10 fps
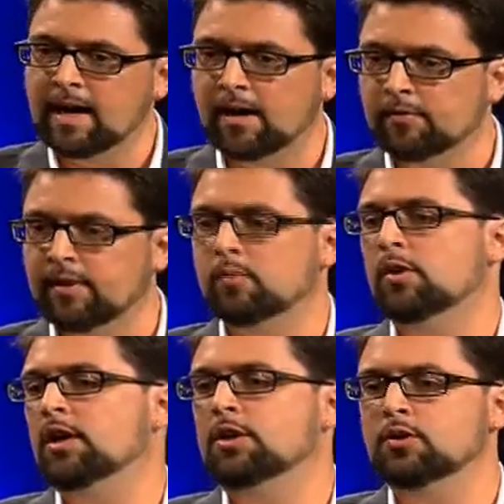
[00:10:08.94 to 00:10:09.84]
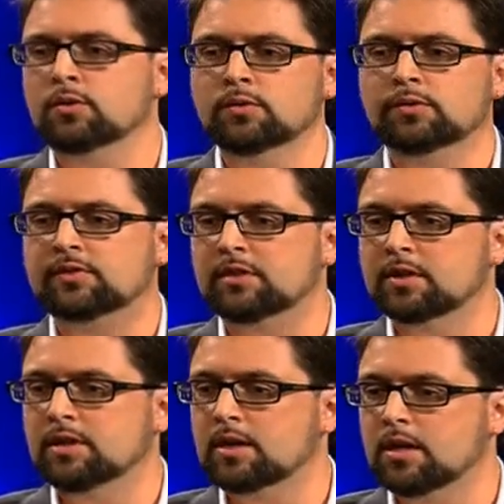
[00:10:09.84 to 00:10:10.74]
out of NYU,
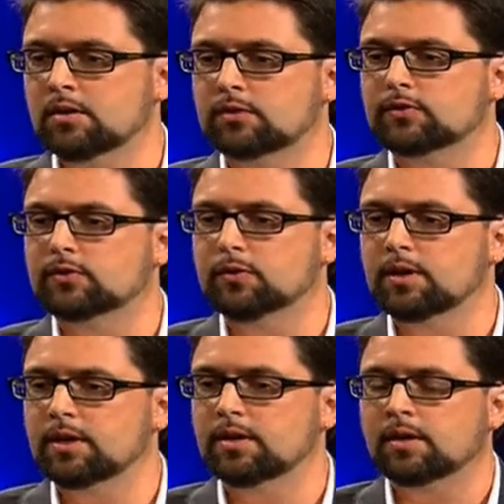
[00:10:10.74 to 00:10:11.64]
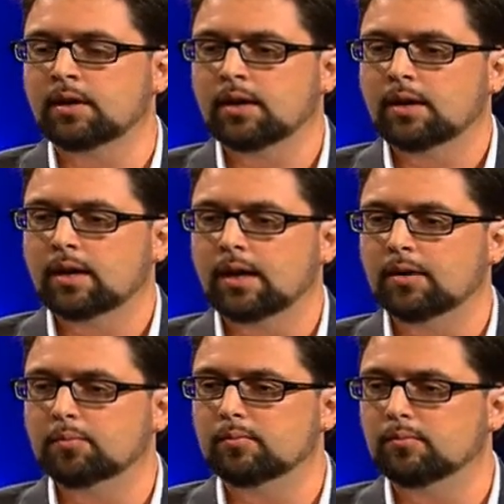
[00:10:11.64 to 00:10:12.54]
still a young student,
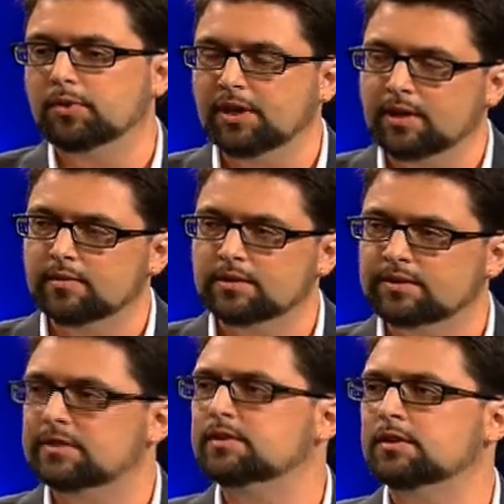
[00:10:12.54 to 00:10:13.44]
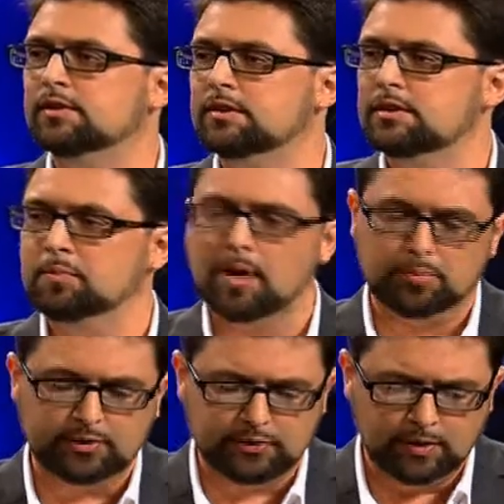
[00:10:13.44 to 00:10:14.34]
being given this internship
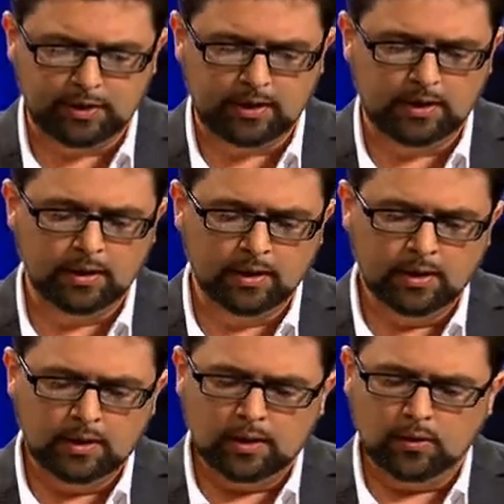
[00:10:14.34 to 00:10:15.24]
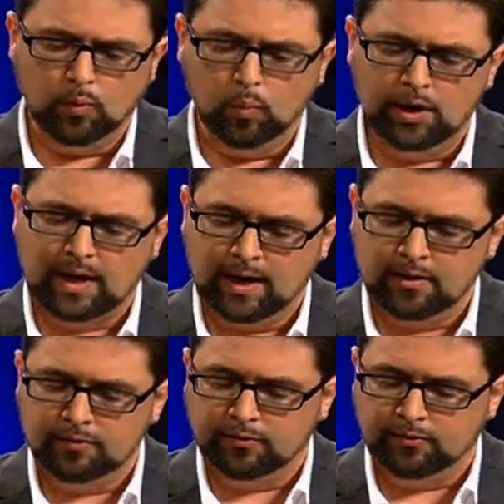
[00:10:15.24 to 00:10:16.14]
opportunity, what kind
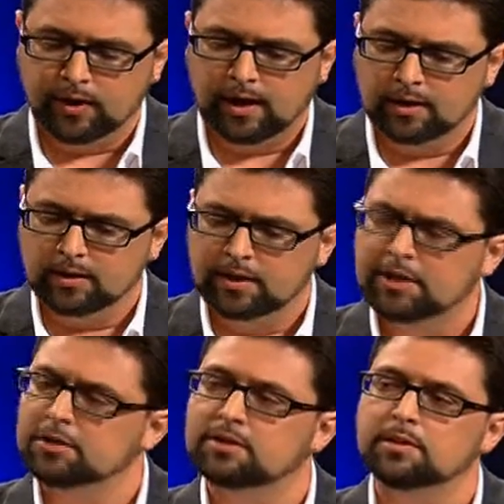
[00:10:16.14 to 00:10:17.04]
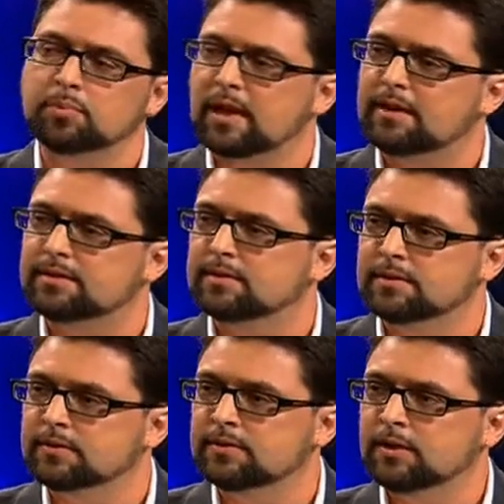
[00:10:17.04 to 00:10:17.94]
of leadership
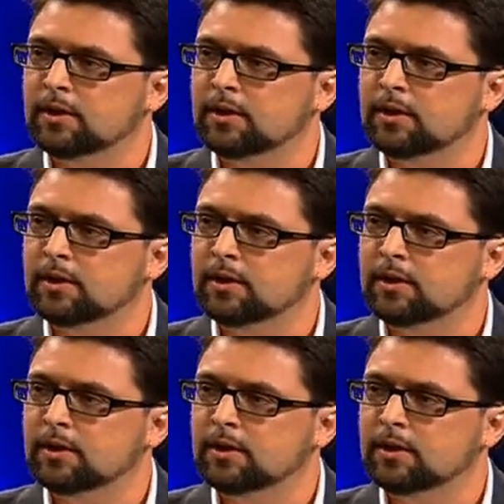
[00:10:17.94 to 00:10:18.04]
lessons